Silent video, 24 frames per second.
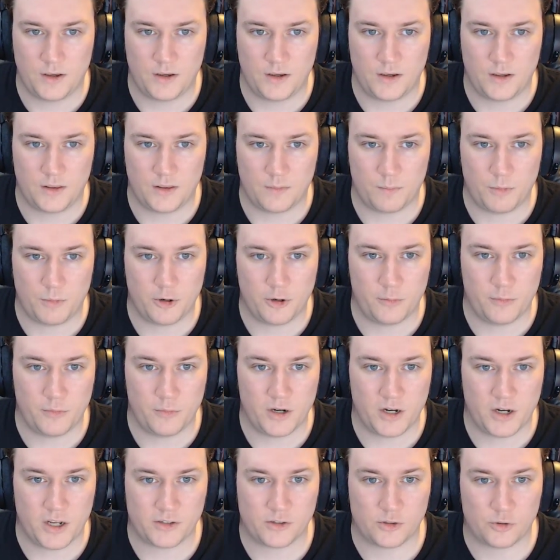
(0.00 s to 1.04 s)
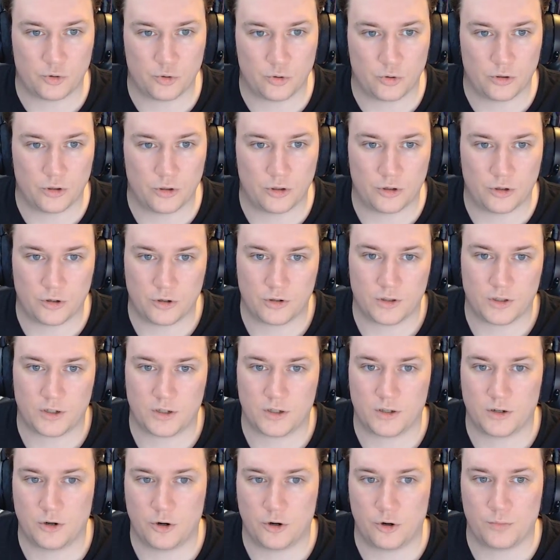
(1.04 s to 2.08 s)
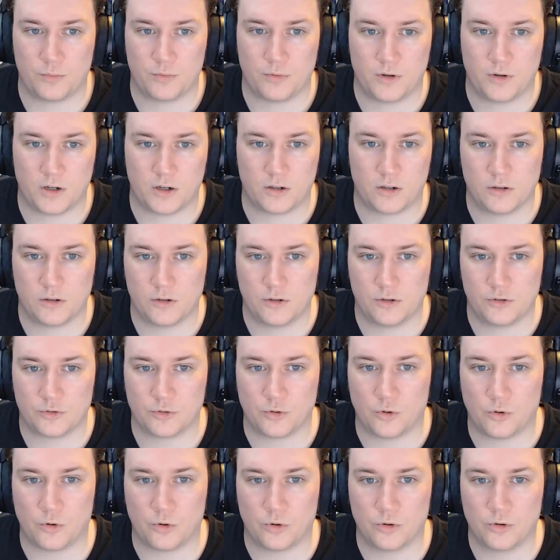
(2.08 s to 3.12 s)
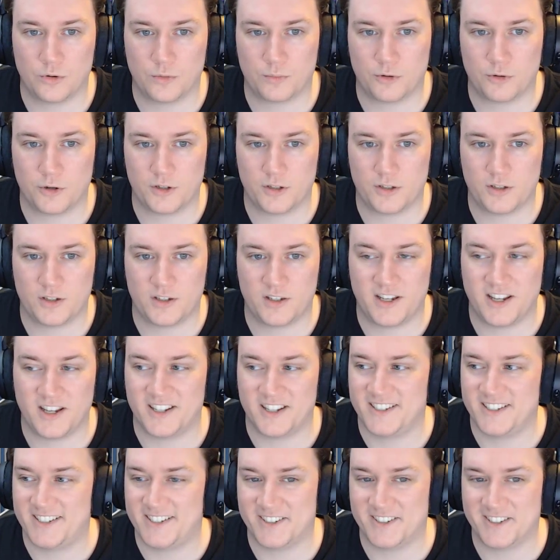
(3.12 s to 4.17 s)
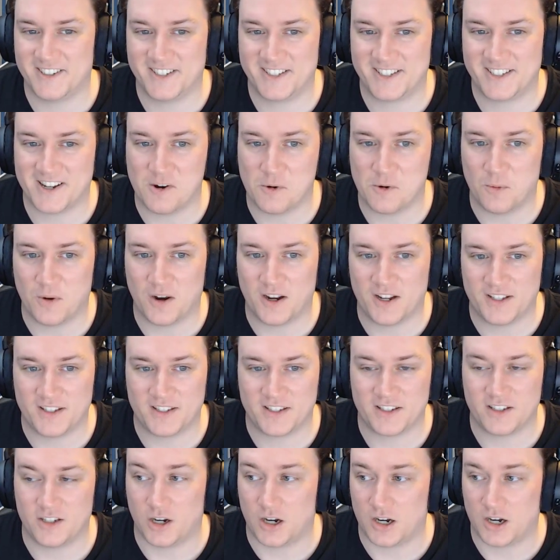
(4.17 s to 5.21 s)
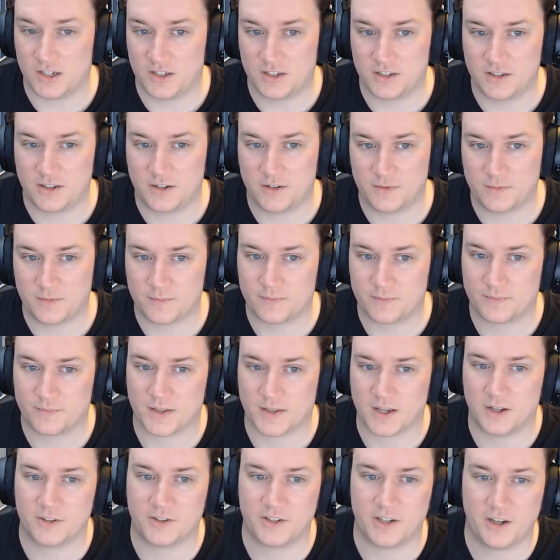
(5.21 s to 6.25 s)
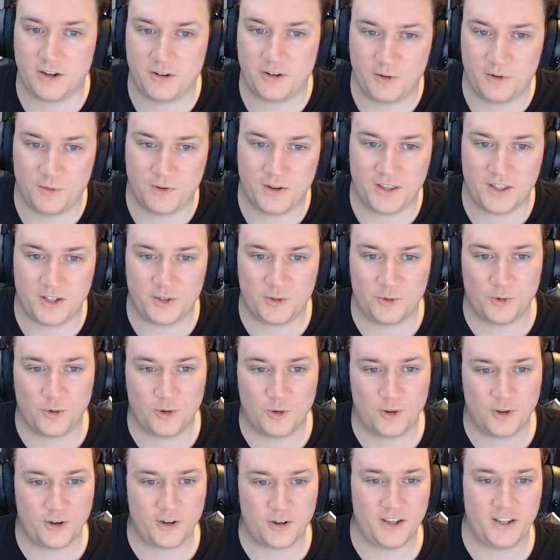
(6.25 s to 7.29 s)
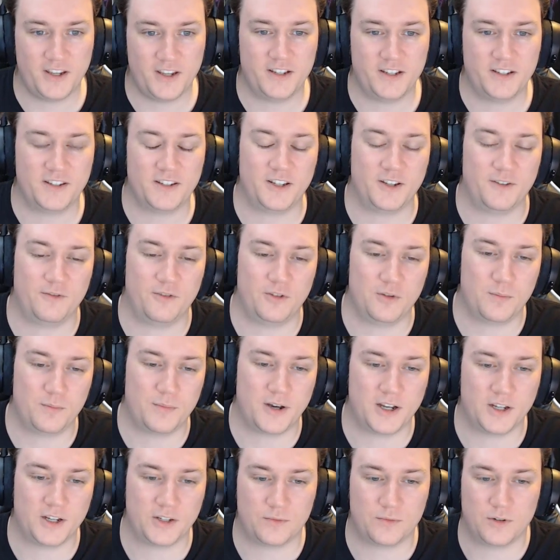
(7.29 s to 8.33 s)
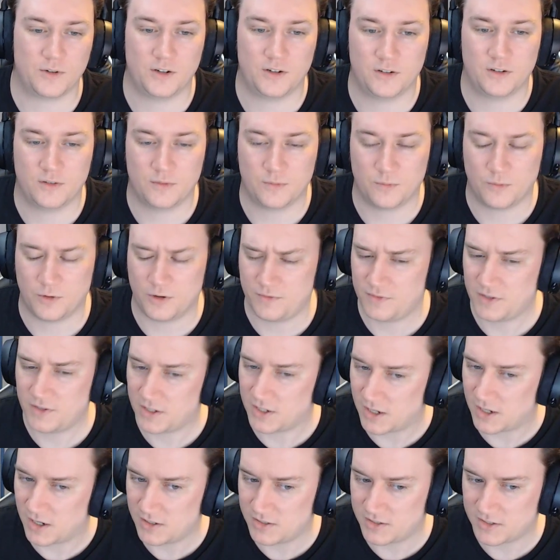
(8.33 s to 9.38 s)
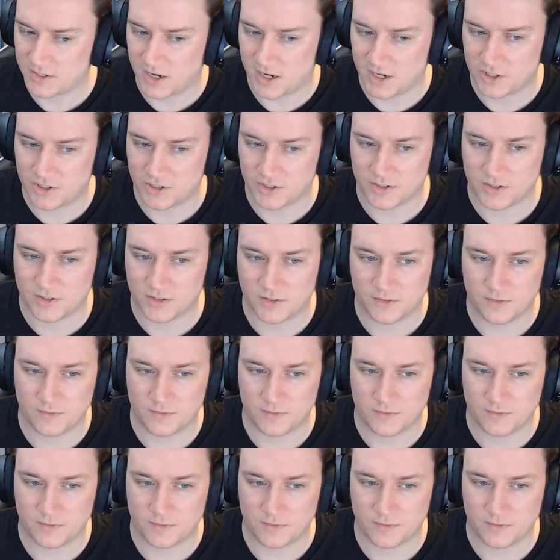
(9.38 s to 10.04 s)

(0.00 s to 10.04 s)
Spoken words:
The pyramid has a door lock that can open and close all the prison cell doors at once. Nice. I'll tell you where the door lock is and give you the password. What if the guards catch us?